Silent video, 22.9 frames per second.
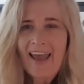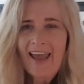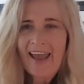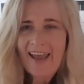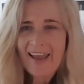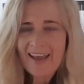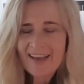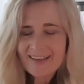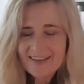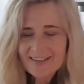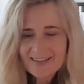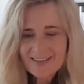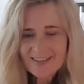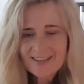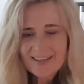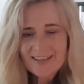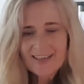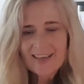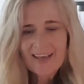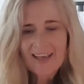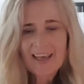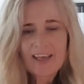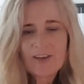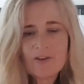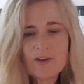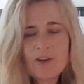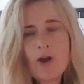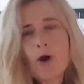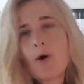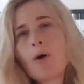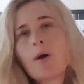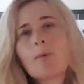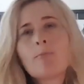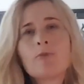And even
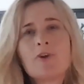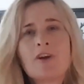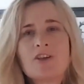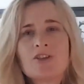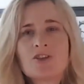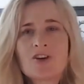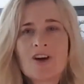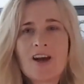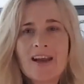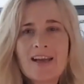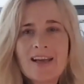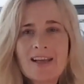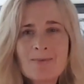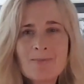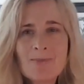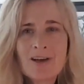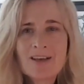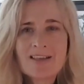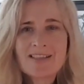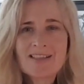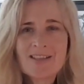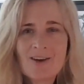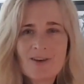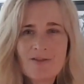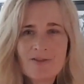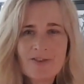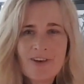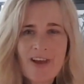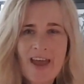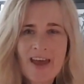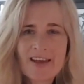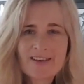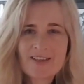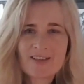though I'm retraining myself
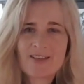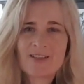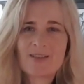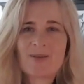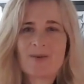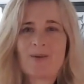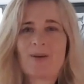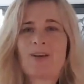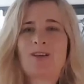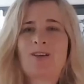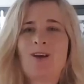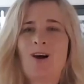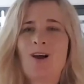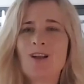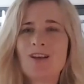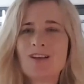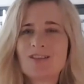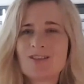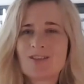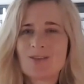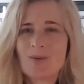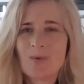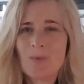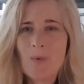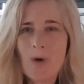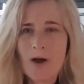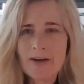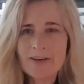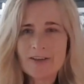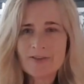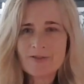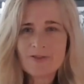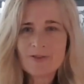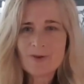now just to acknowledge the
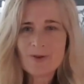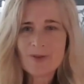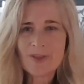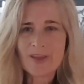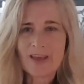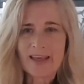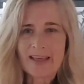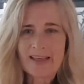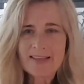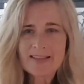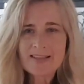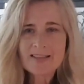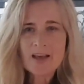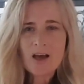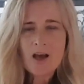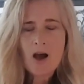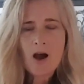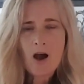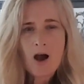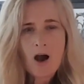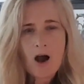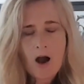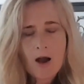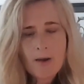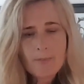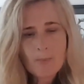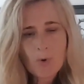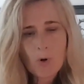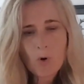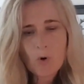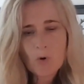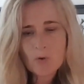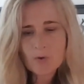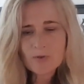wonderful things,
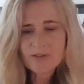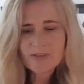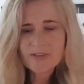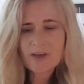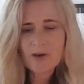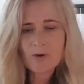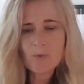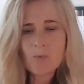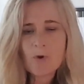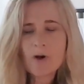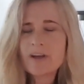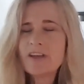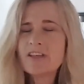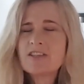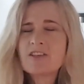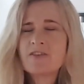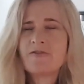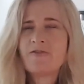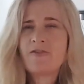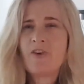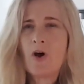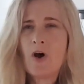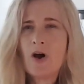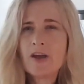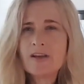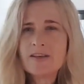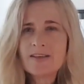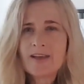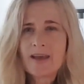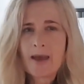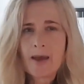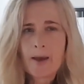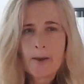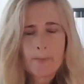I'm also wanting to
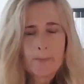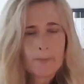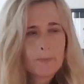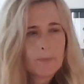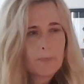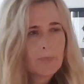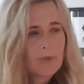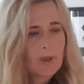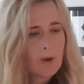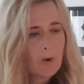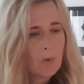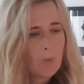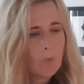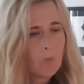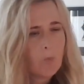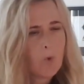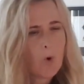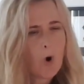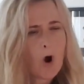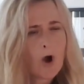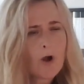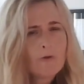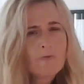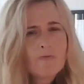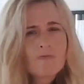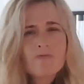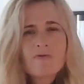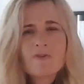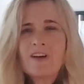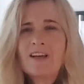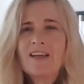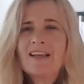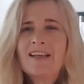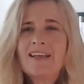find out what
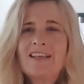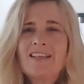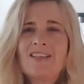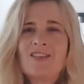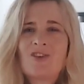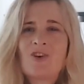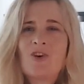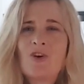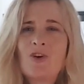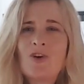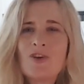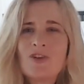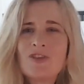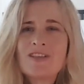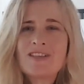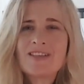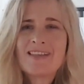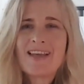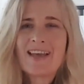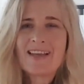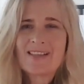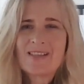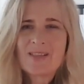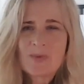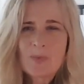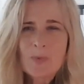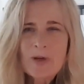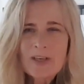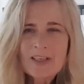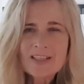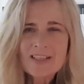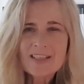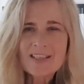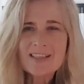really turns that
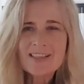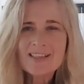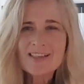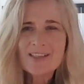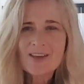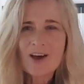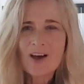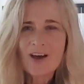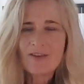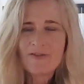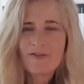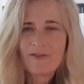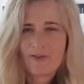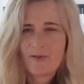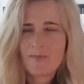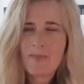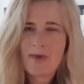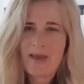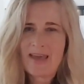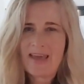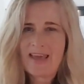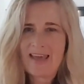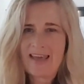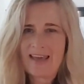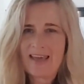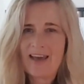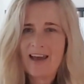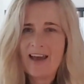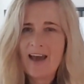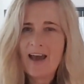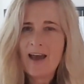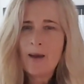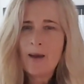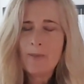switch inside for me.
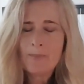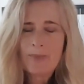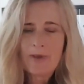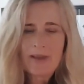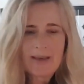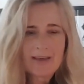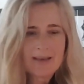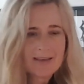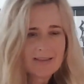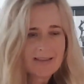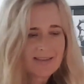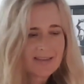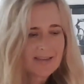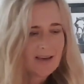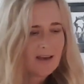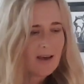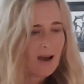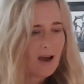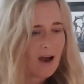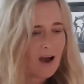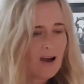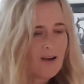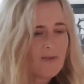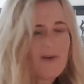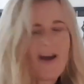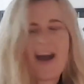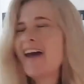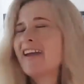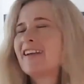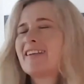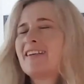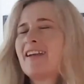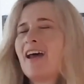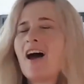Because I've
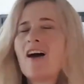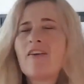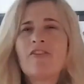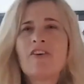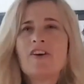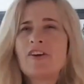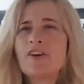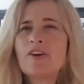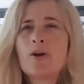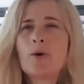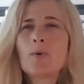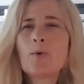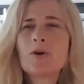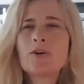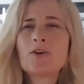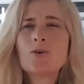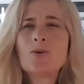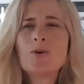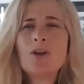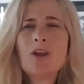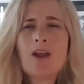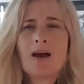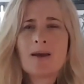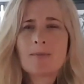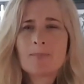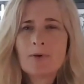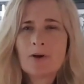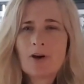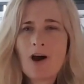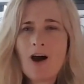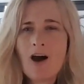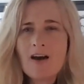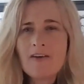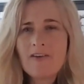had enough, I don't know what you're like,
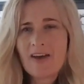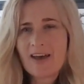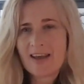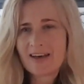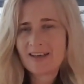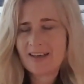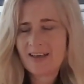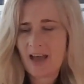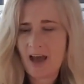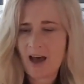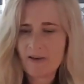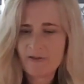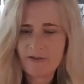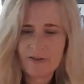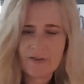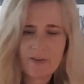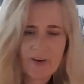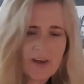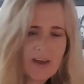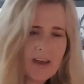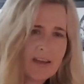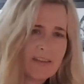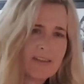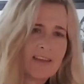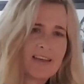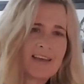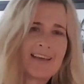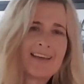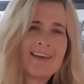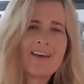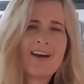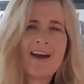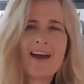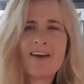but I've had enough of
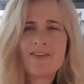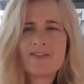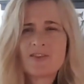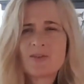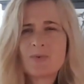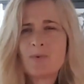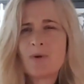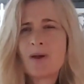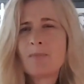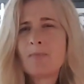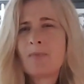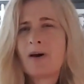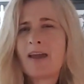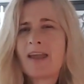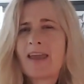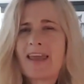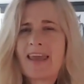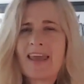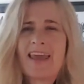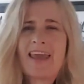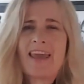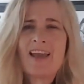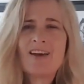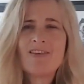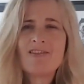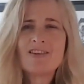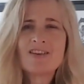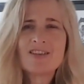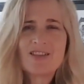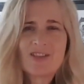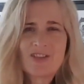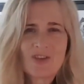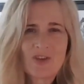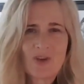thinking I have to wear my hair
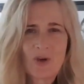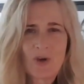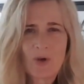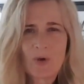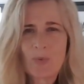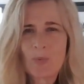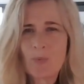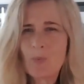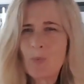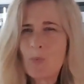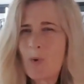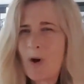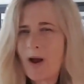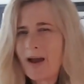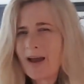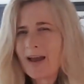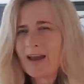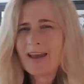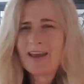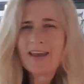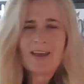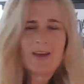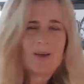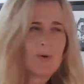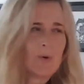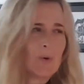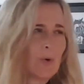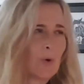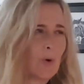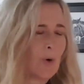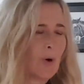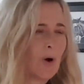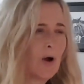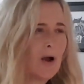in a certain way
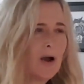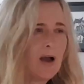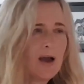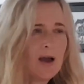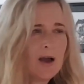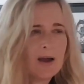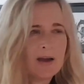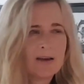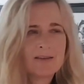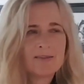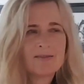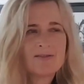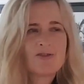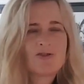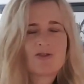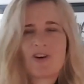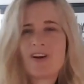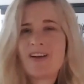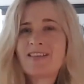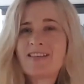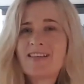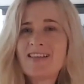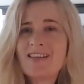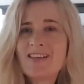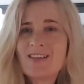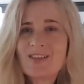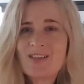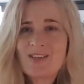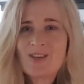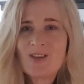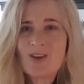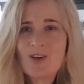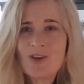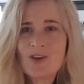or dress in a
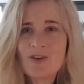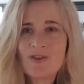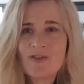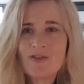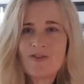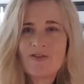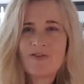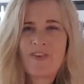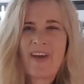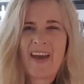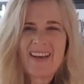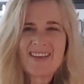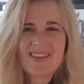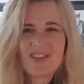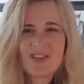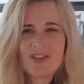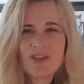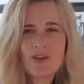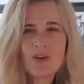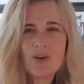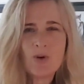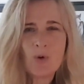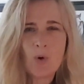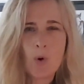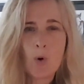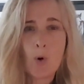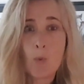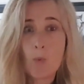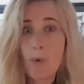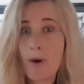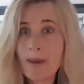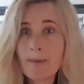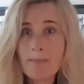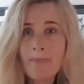certain fashion
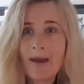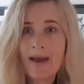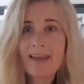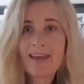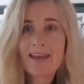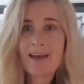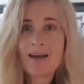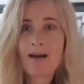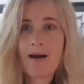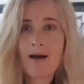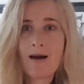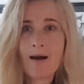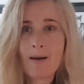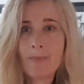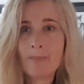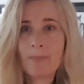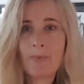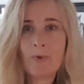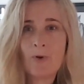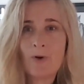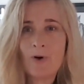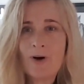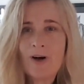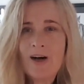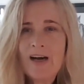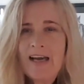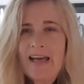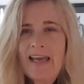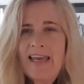or wear makeup or